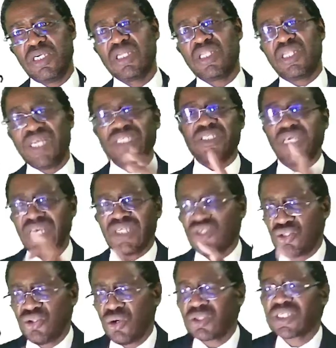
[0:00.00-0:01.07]
This is
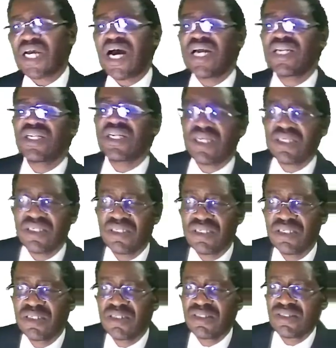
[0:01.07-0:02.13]
not an...
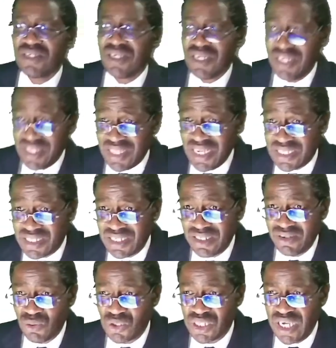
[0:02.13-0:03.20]
Listen,
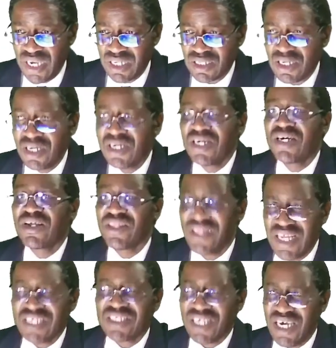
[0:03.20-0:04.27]
Hussein,
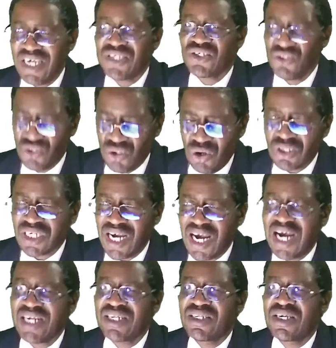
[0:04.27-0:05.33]
this is not
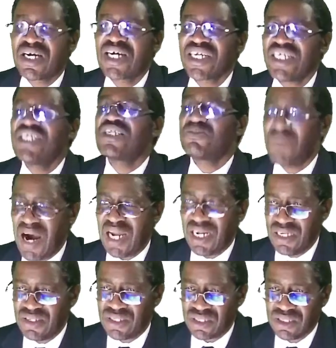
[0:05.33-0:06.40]
a credit
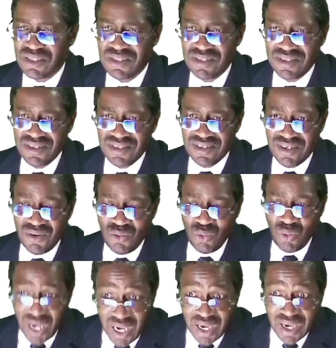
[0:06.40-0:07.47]
balance.
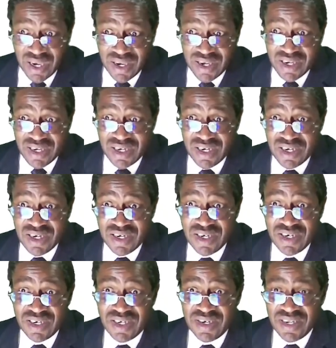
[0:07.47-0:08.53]
Where?
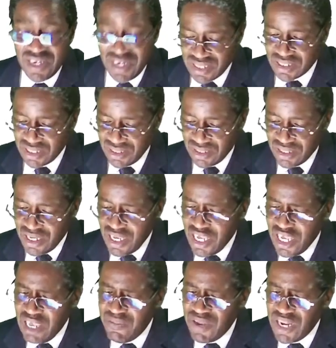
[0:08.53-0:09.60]
Listen,
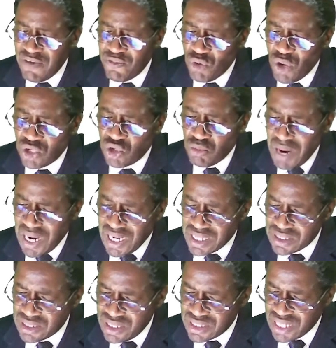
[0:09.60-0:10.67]
even if you are to
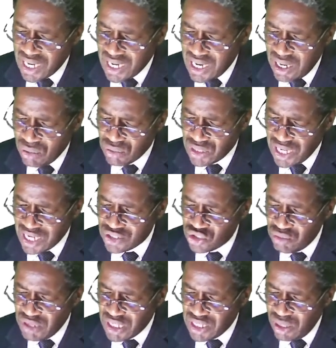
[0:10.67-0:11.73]
balance this account,
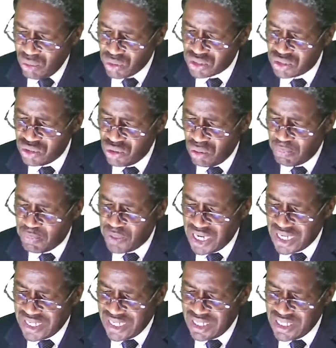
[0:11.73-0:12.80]
assuming there was no P&L
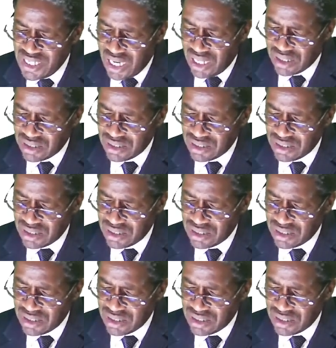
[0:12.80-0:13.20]
here,